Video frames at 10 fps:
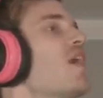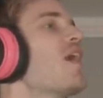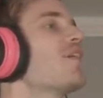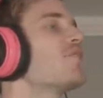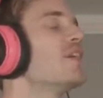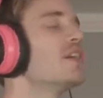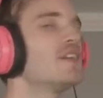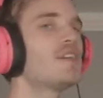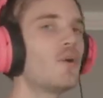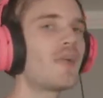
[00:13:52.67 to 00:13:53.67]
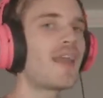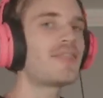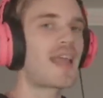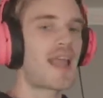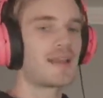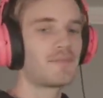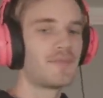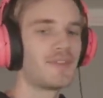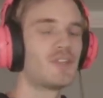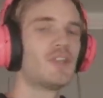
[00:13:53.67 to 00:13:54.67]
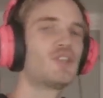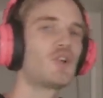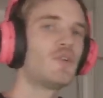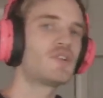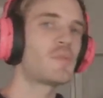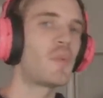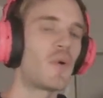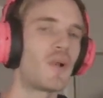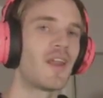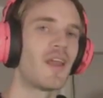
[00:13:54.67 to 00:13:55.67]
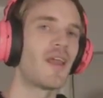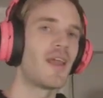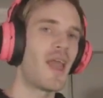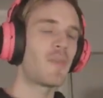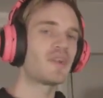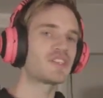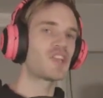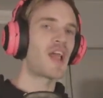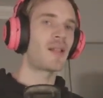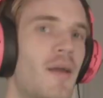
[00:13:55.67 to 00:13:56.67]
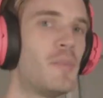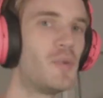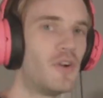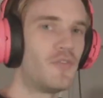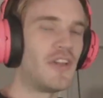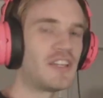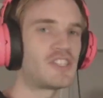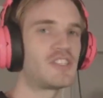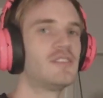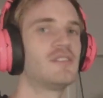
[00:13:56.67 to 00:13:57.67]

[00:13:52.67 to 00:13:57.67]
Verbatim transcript: off. Go get that. Show your support. Epic style. Brofist.